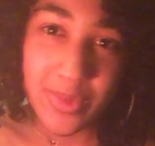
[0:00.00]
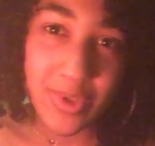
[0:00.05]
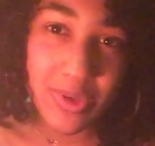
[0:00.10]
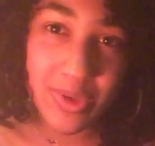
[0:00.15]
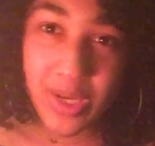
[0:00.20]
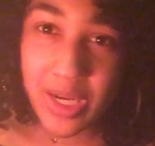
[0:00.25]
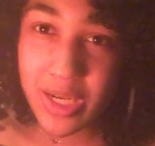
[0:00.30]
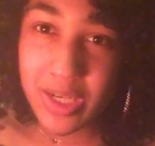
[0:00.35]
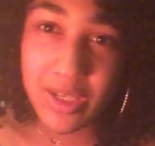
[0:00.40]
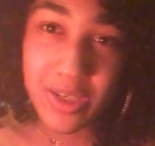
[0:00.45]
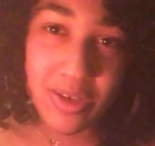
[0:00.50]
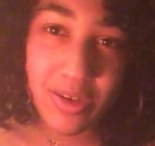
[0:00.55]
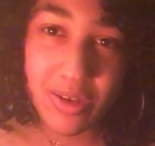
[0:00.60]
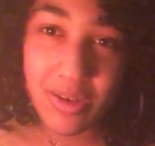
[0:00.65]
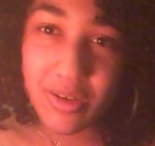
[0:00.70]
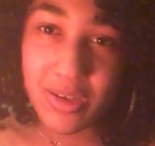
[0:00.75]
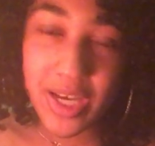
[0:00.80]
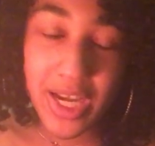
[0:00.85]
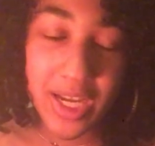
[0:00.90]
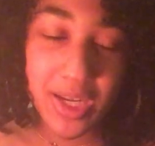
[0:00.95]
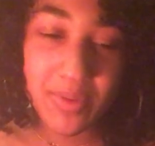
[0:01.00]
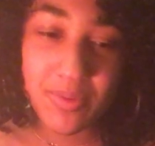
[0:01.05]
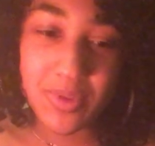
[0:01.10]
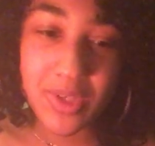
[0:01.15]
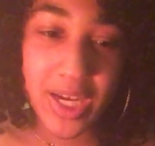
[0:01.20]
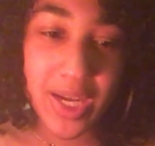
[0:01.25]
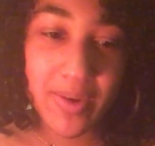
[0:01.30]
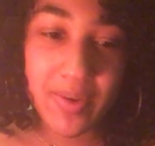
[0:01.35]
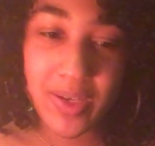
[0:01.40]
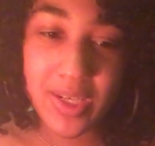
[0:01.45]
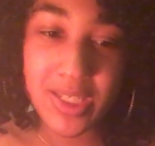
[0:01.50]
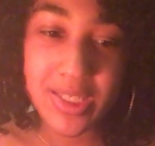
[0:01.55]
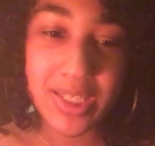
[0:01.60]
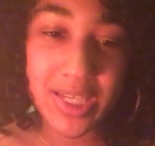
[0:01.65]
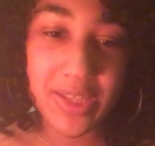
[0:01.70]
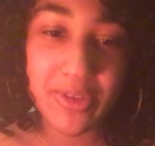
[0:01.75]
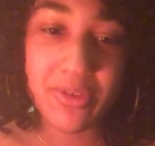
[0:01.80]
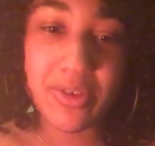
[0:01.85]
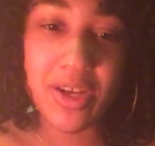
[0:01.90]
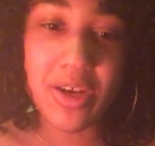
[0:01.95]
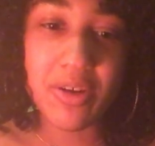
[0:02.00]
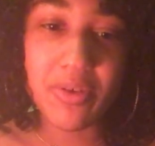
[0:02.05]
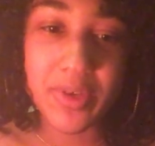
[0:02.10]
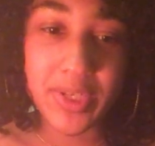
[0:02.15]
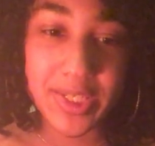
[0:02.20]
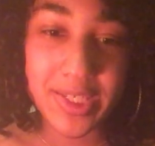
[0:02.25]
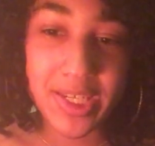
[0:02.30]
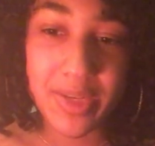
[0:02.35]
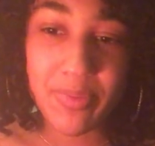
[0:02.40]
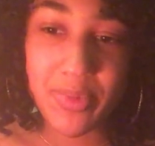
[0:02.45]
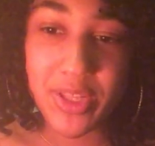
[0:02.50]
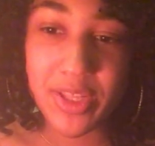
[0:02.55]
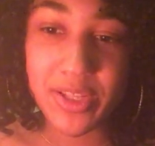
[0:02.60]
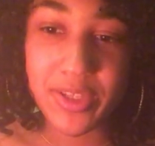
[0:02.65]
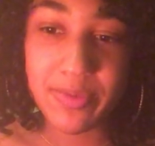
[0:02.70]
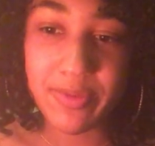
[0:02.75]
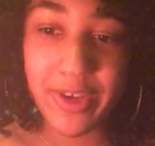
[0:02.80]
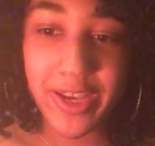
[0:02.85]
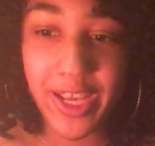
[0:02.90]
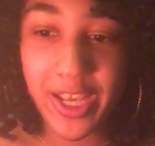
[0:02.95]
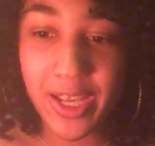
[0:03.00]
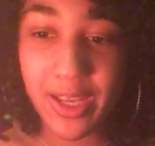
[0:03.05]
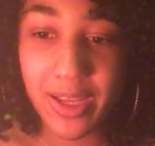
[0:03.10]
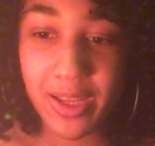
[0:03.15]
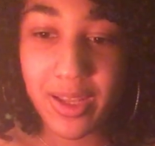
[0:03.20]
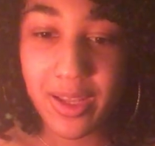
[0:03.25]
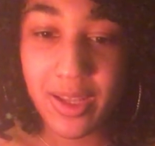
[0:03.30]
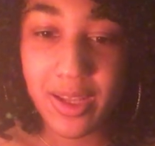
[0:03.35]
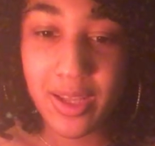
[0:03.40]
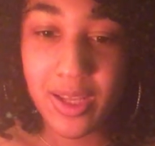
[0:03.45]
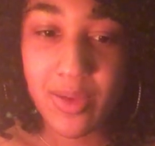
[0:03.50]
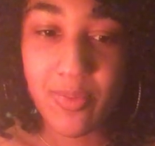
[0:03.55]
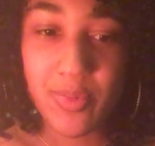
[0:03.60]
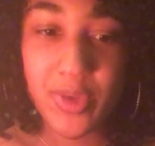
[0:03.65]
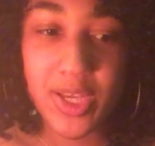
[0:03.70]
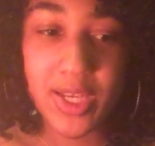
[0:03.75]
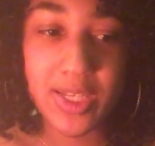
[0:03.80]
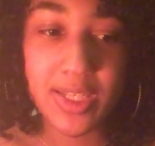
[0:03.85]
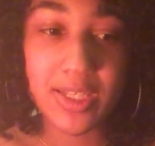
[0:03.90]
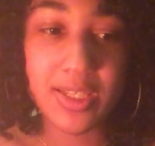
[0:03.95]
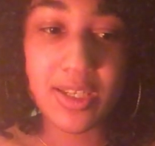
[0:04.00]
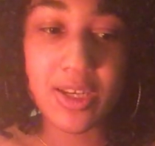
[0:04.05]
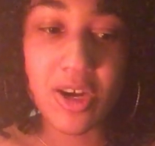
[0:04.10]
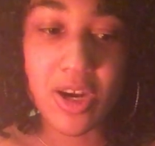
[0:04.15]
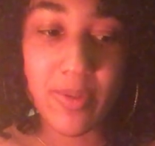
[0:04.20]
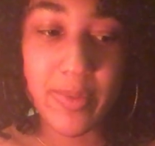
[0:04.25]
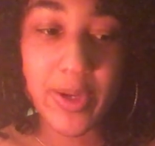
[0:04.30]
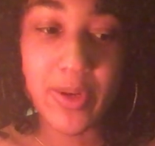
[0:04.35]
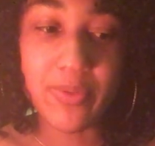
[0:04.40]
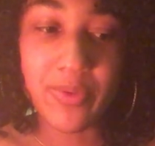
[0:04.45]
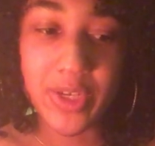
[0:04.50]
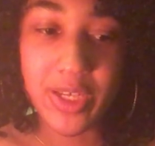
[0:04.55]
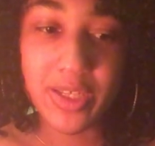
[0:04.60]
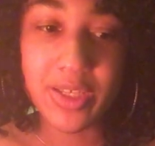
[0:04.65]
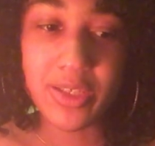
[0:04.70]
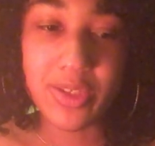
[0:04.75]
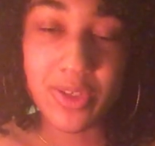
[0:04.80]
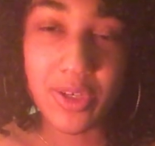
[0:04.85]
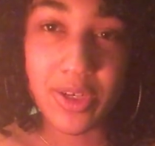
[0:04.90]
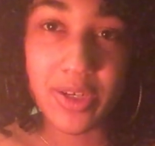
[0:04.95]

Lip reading: not gonna, I want to say they're not always gonna be this way, because the karmic wheel is